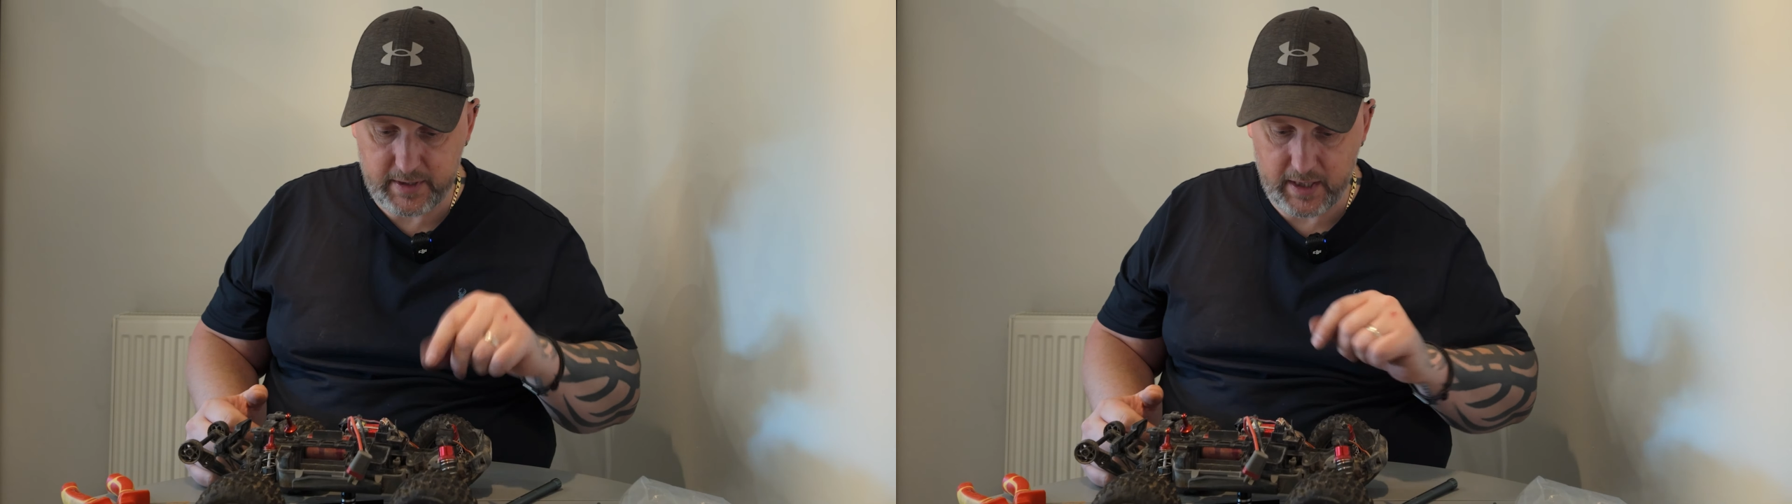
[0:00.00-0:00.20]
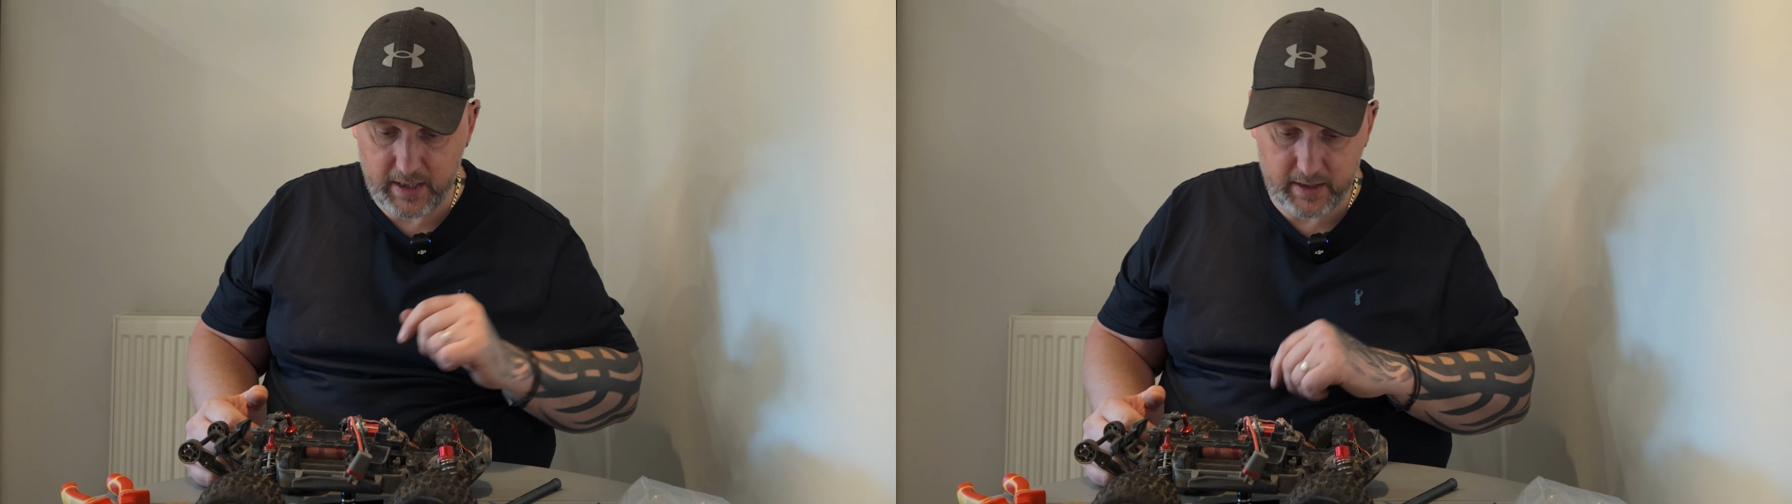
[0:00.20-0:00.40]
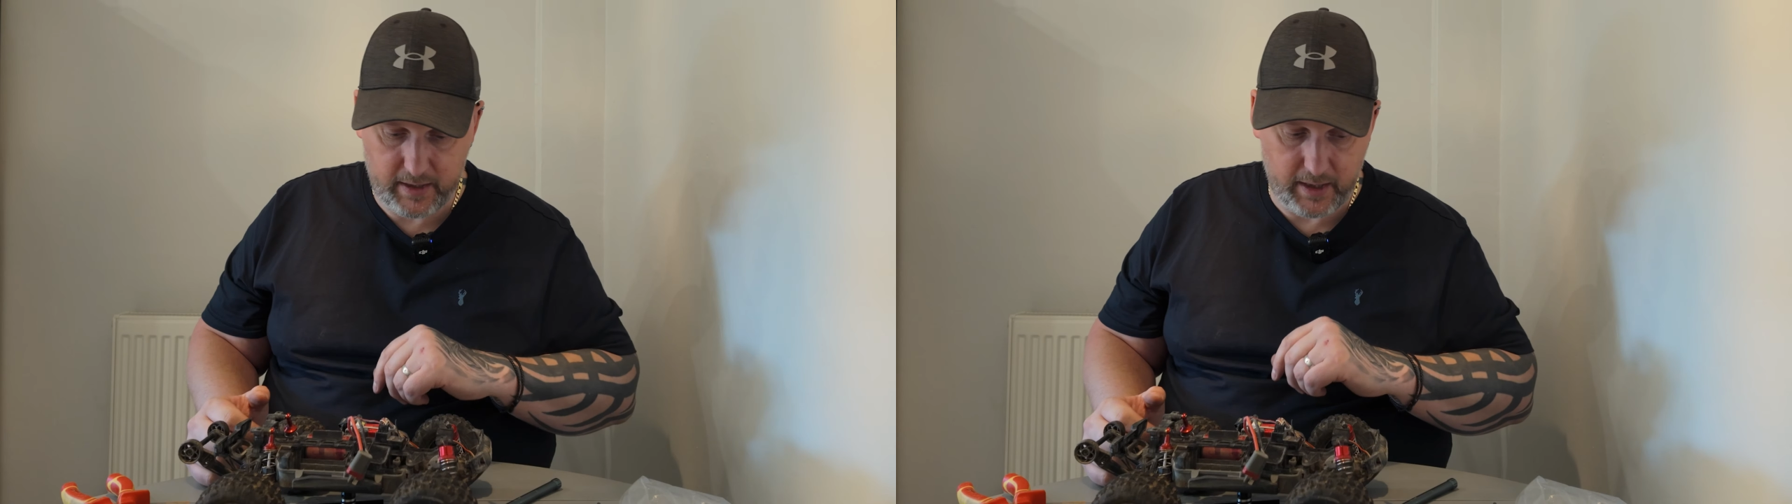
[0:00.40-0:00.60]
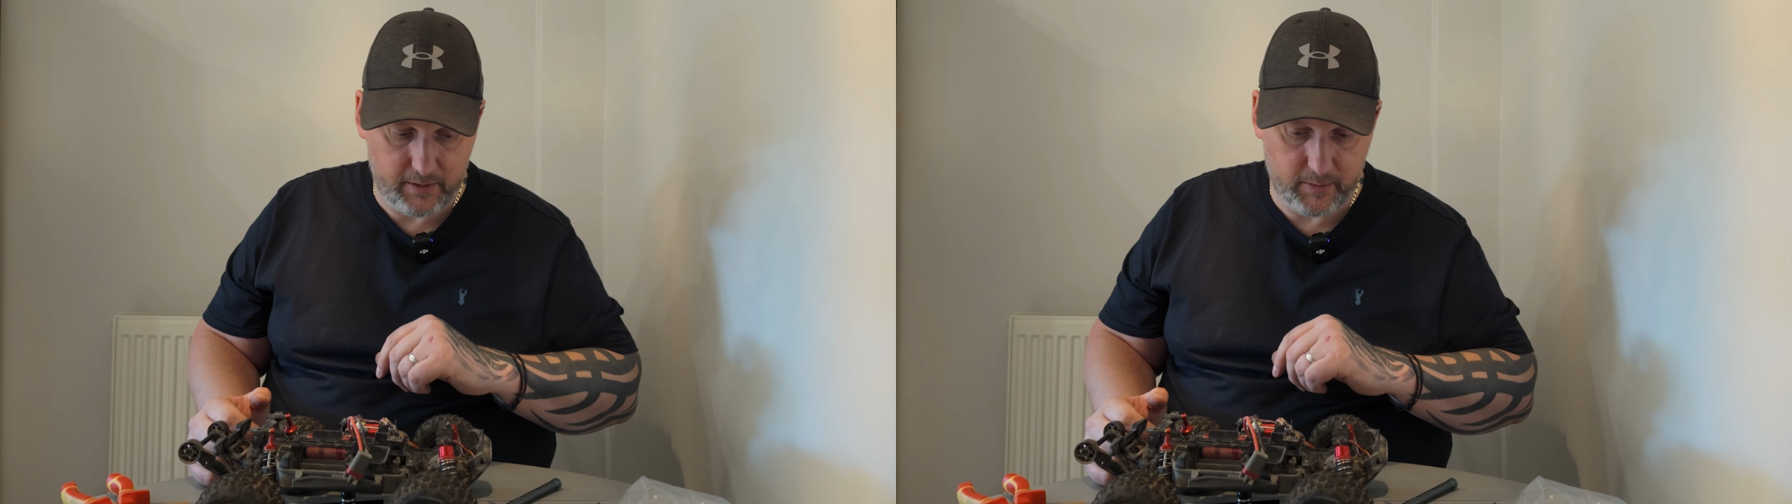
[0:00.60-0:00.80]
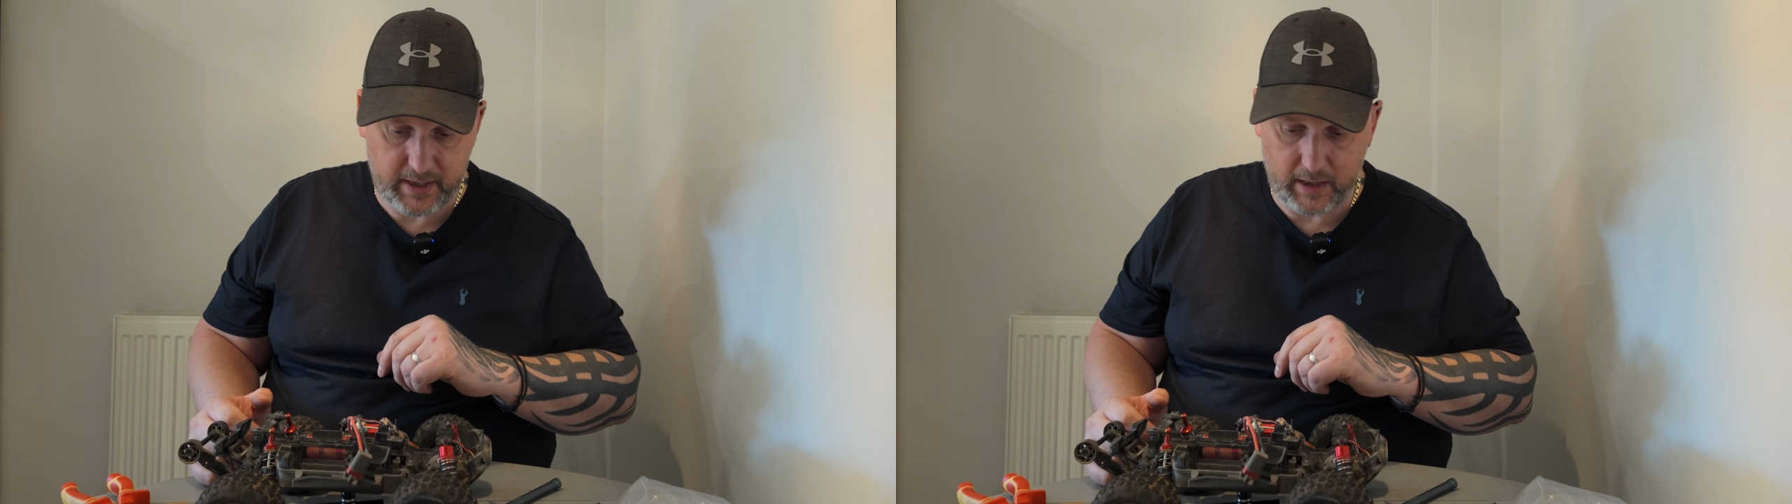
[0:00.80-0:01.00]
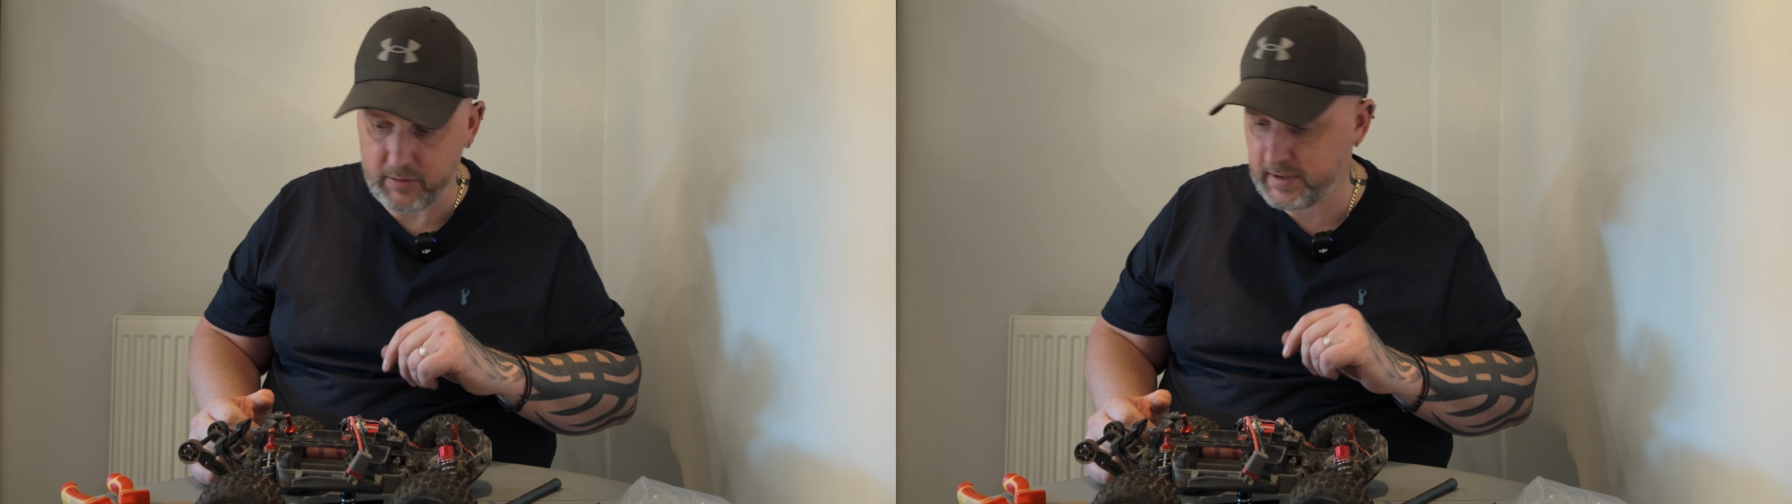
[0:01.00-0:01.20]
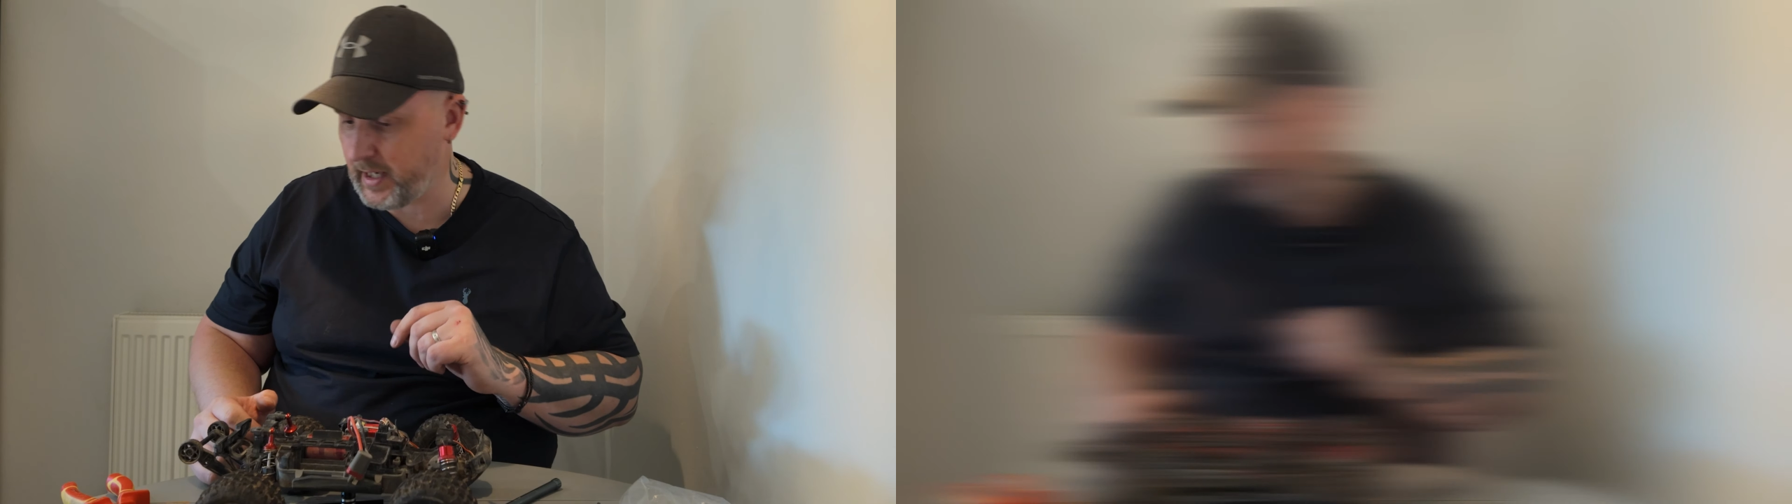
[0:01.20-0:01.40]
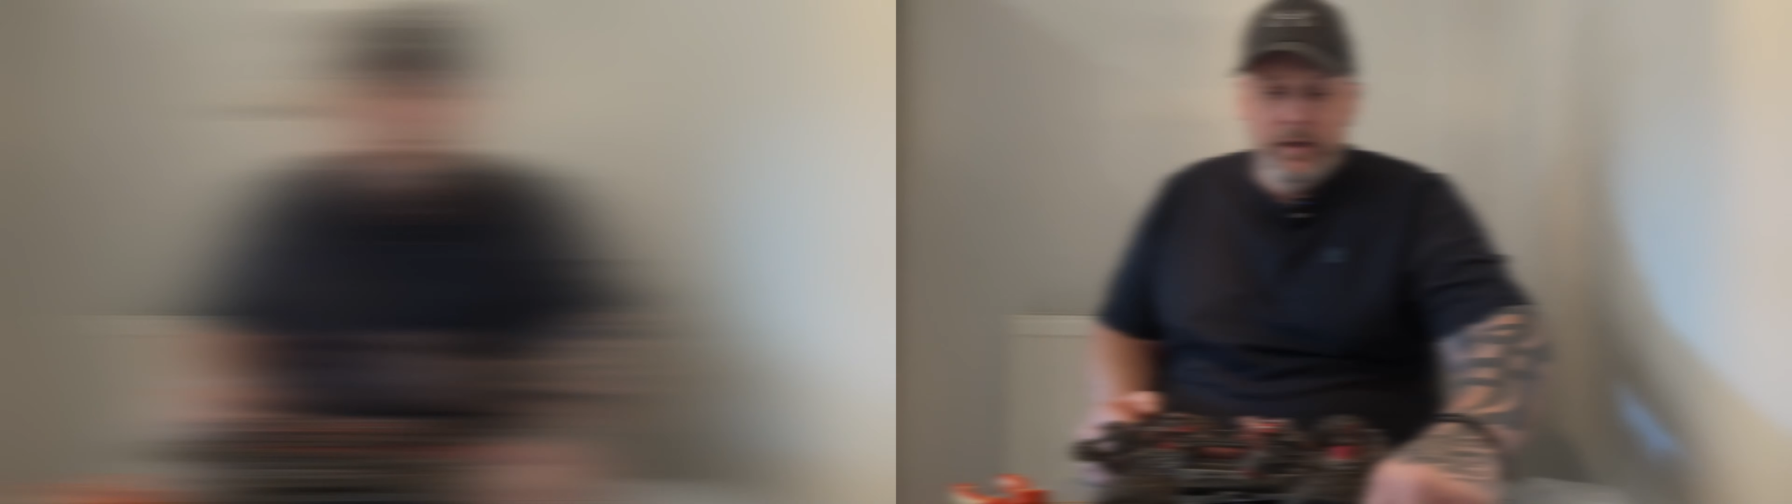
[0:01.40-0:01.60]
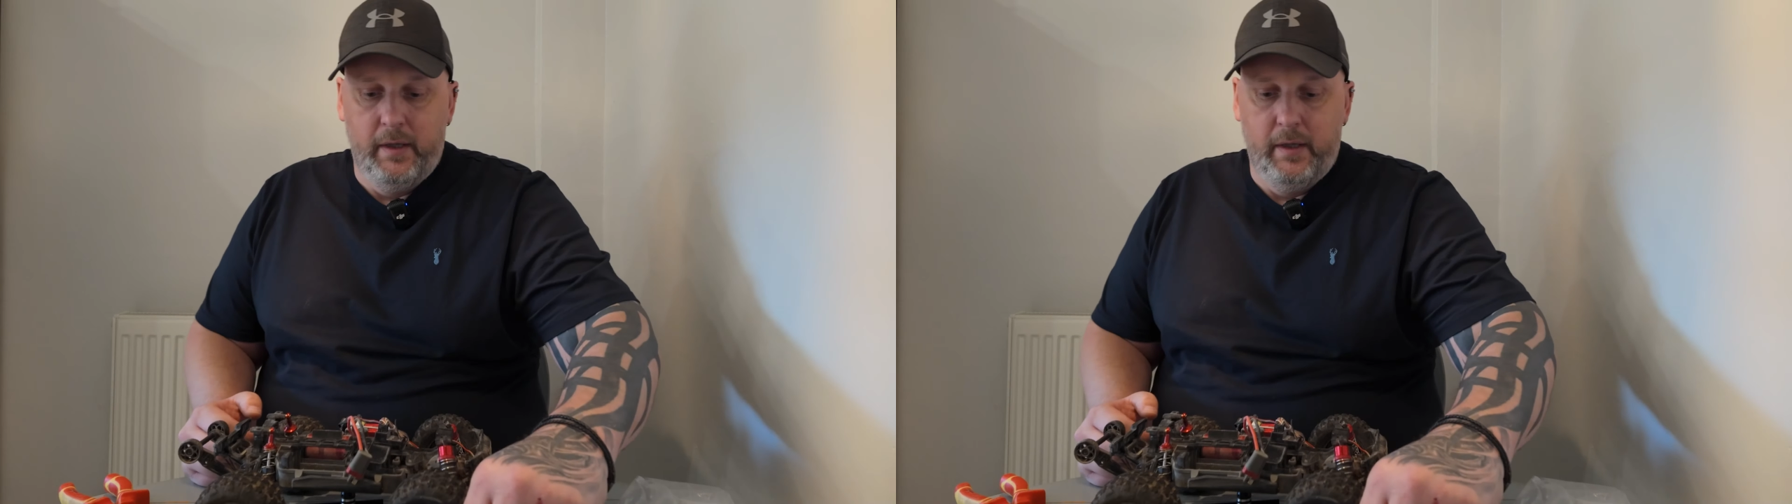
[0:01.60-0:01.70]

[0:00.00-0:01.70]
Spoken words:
and another cable tie.